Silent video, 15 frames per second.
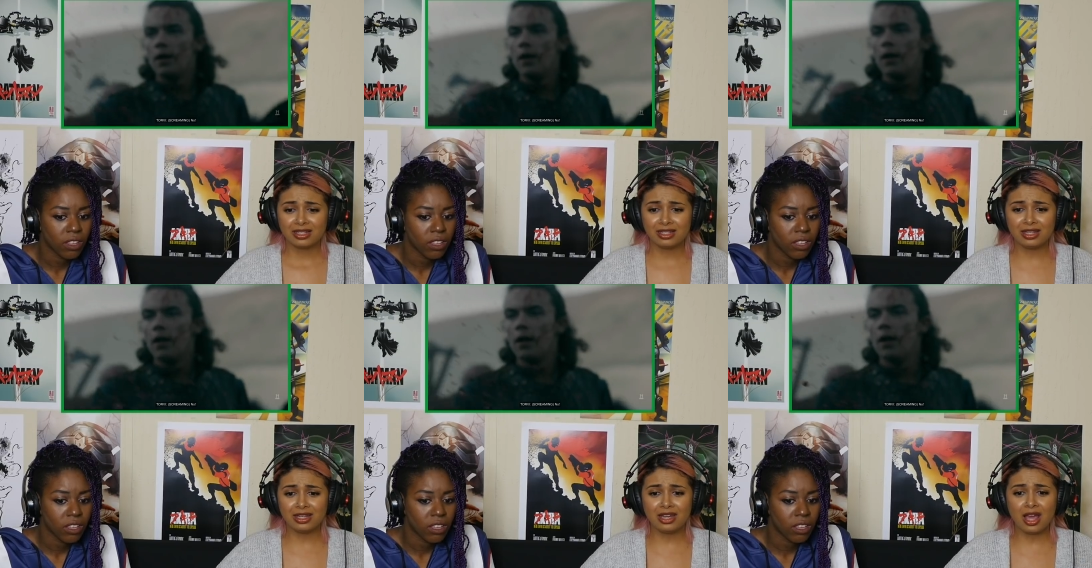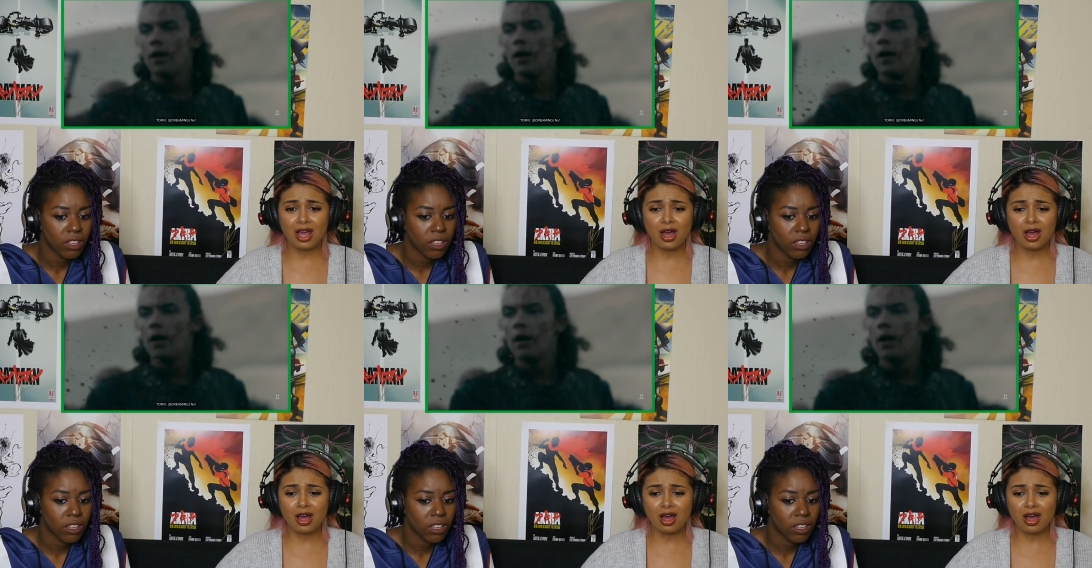
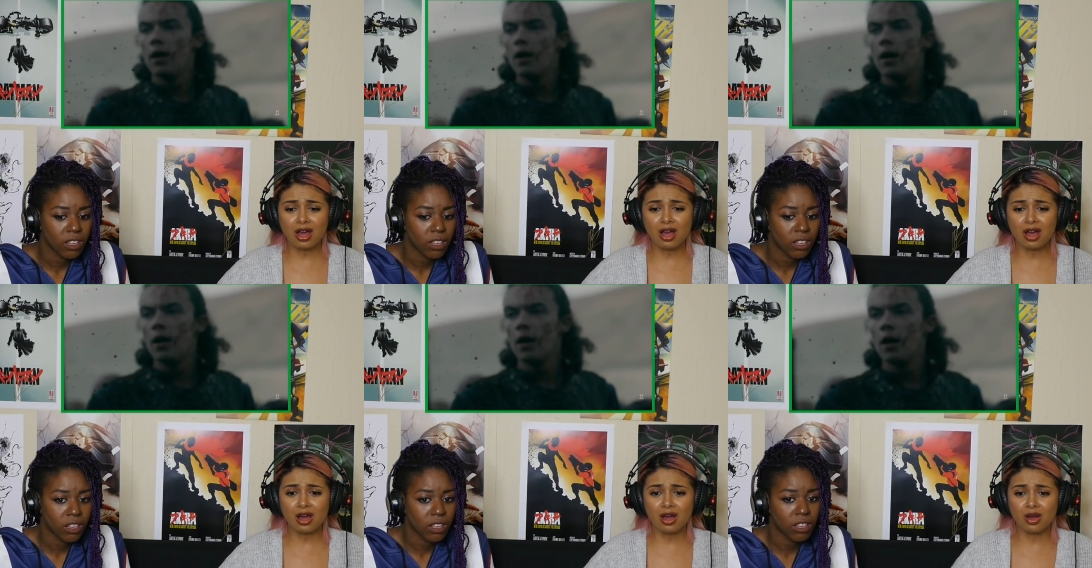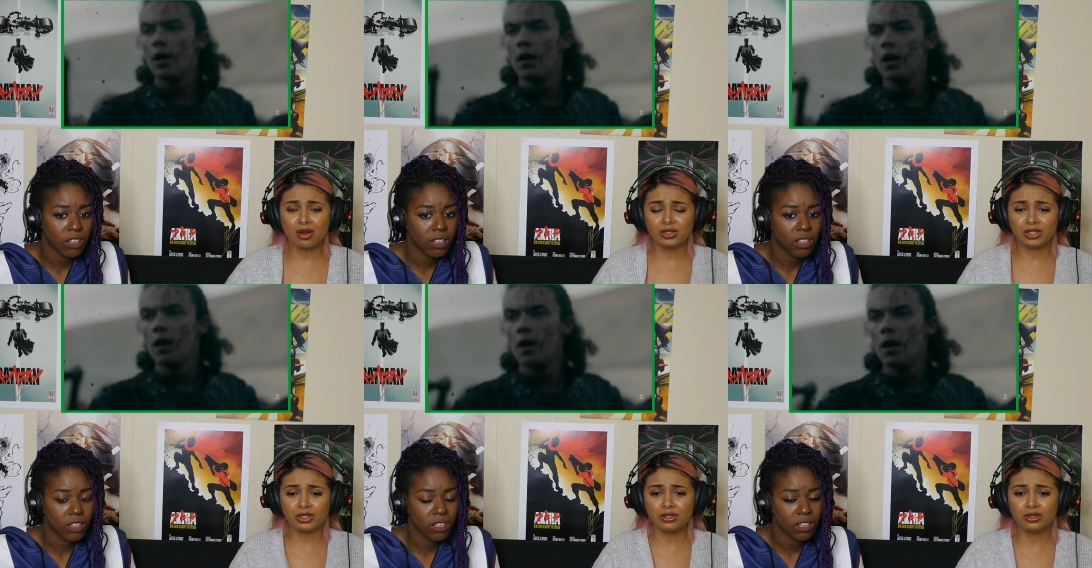
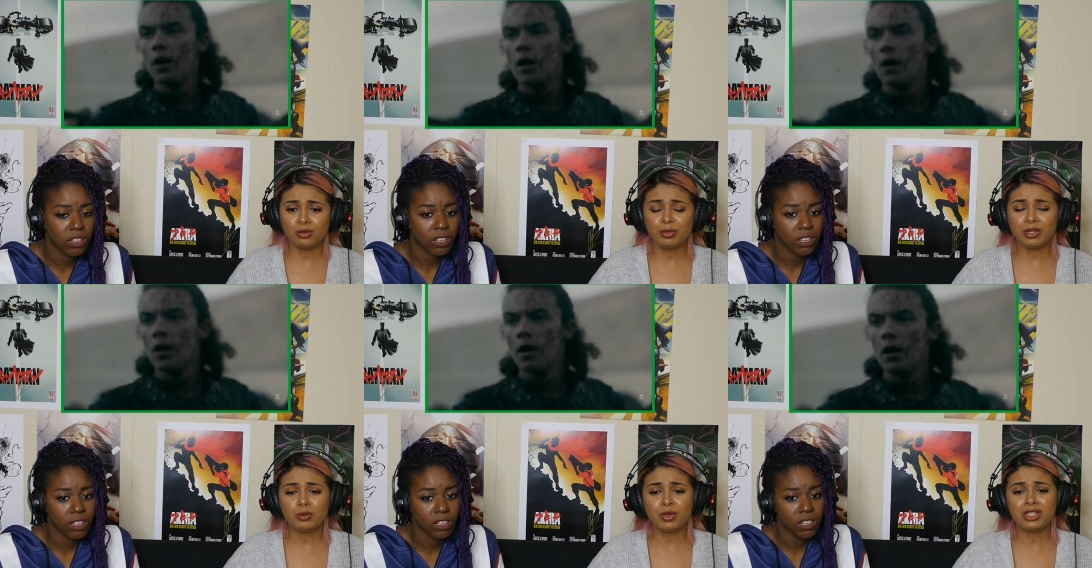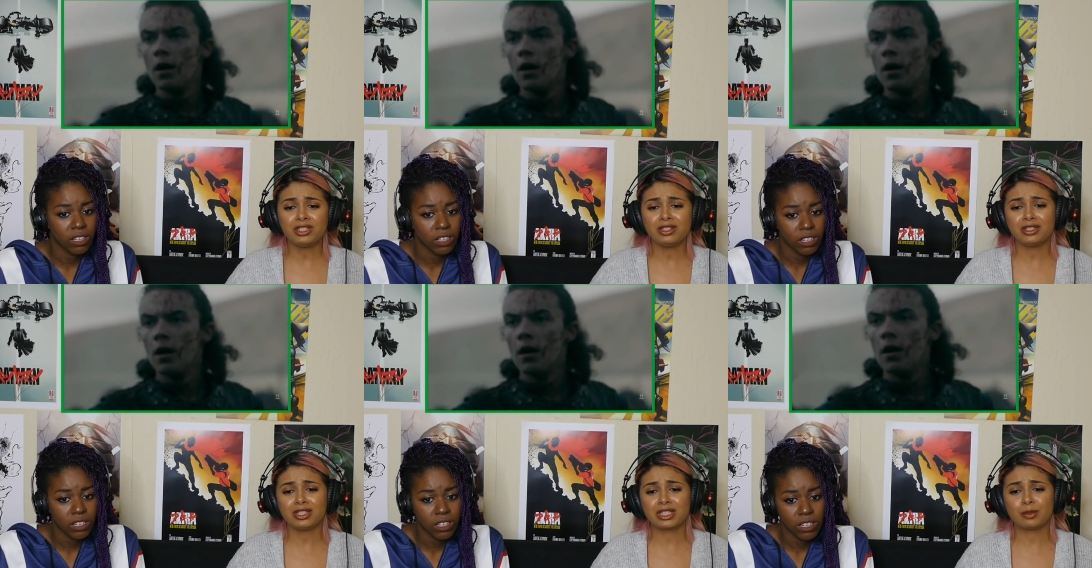Speaker 1: No, dude, but what
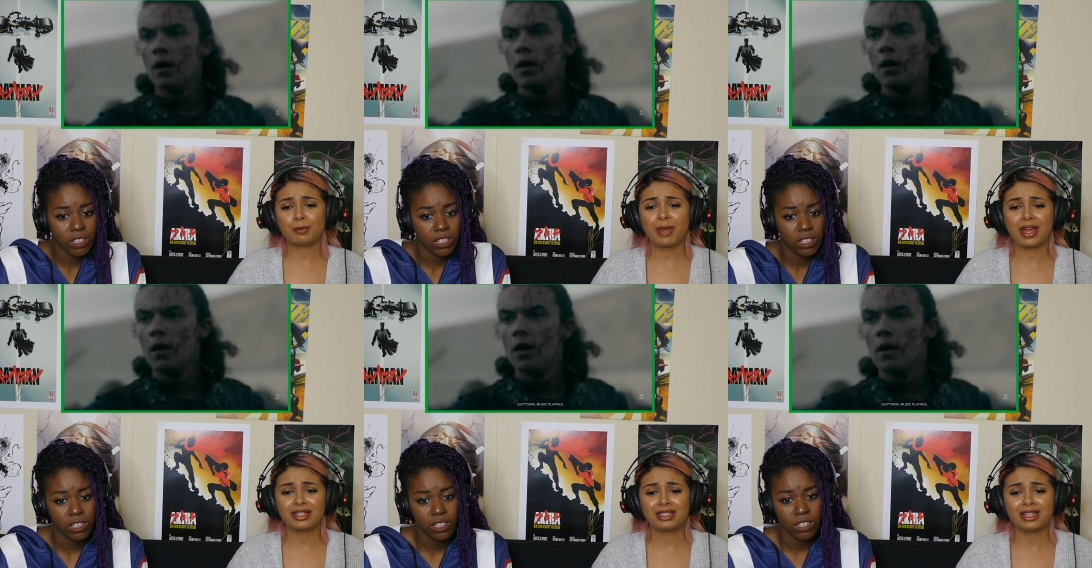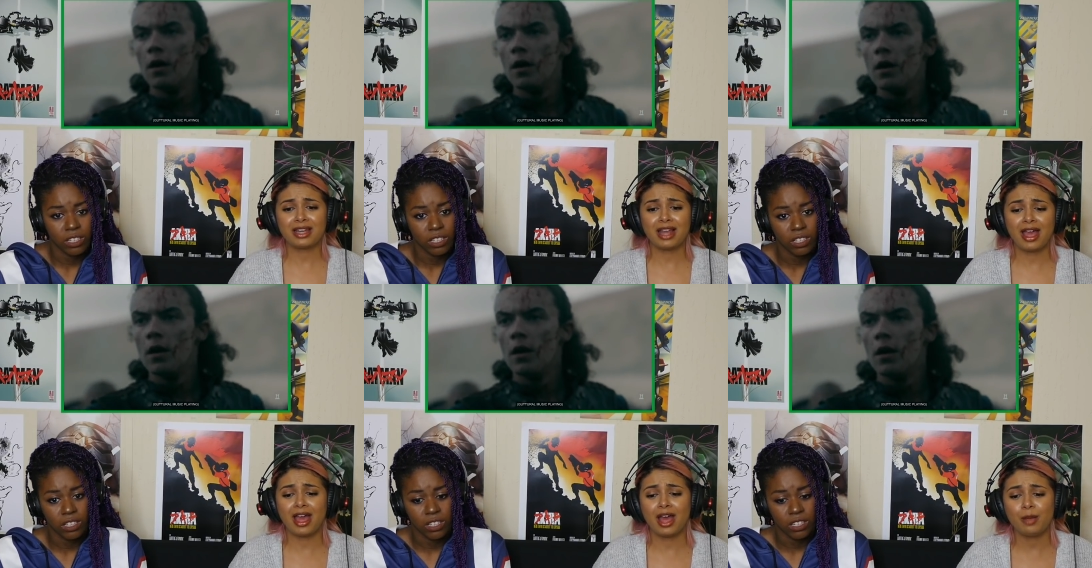do you expect's
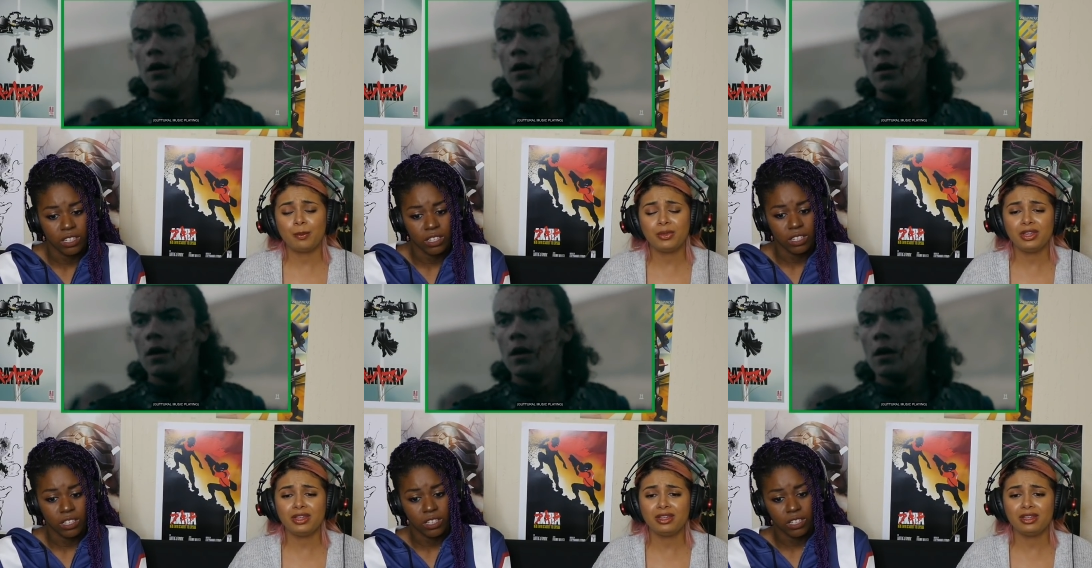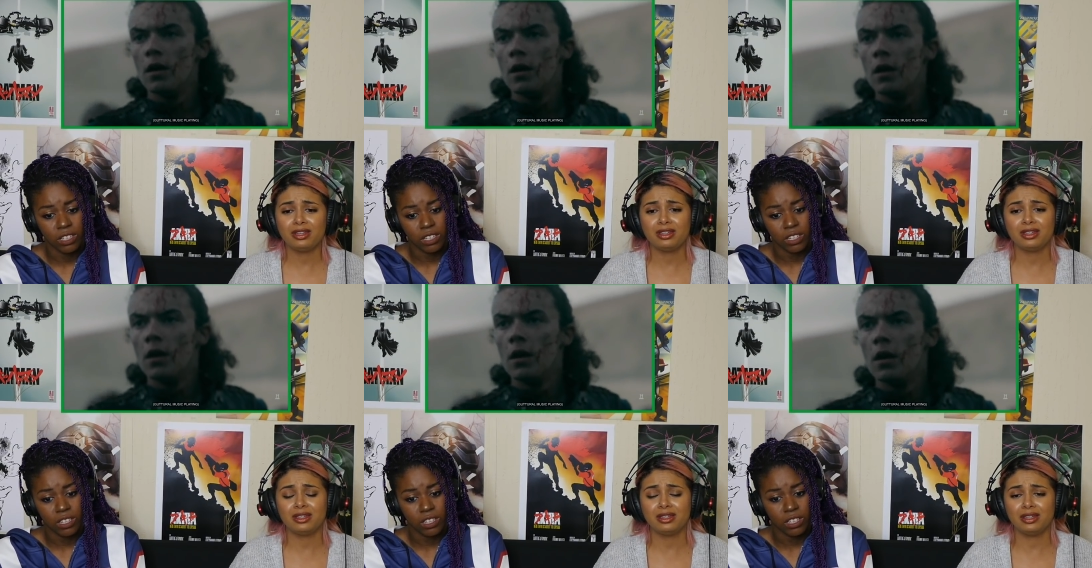gonna
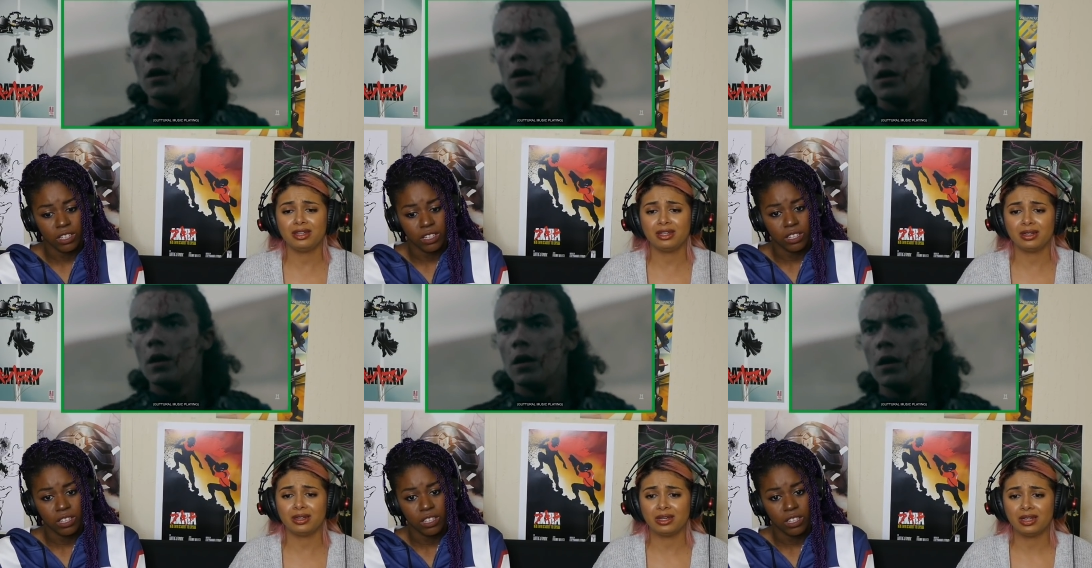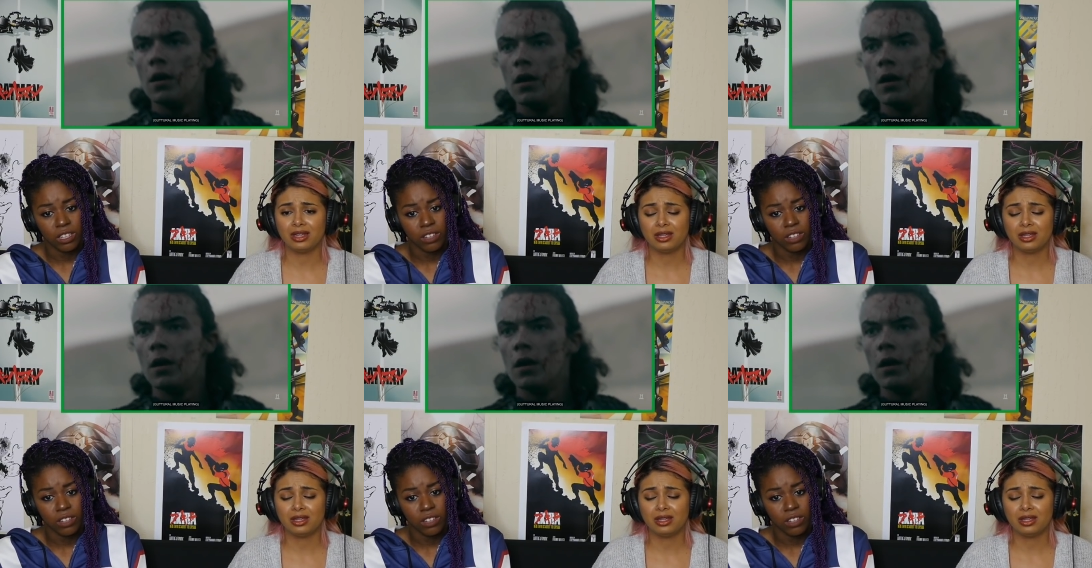happen?